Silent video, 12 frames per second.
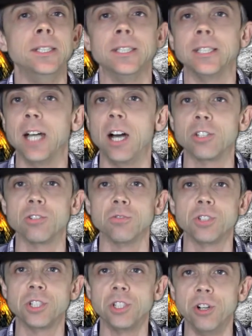
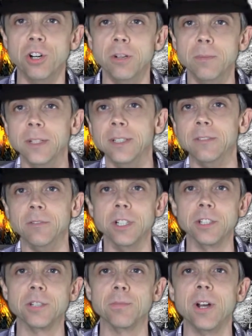Castlestorm. What
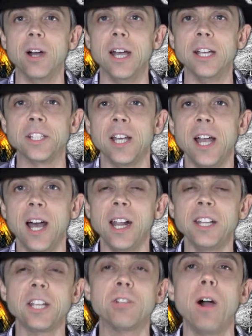a surprise. I
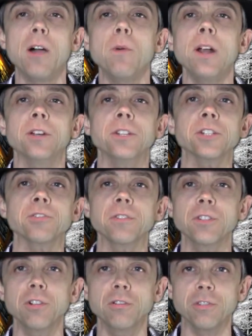did quite well on this
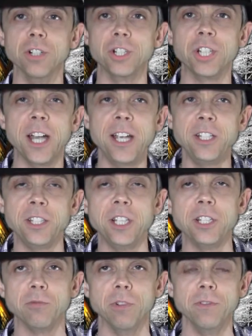review for a change,
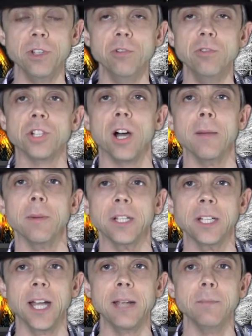these review type
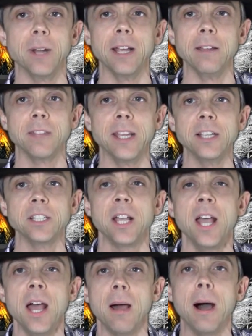gameplay things.
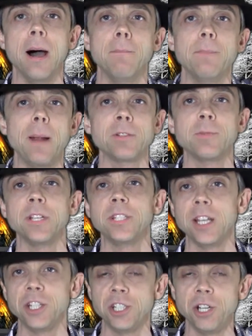Published by
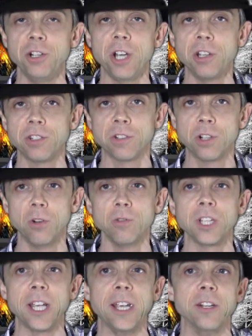Zen Studios, of
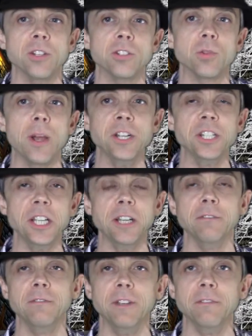course, in
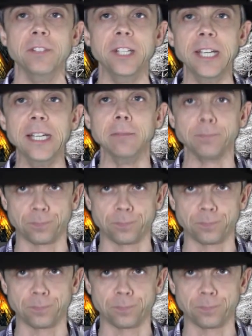2015.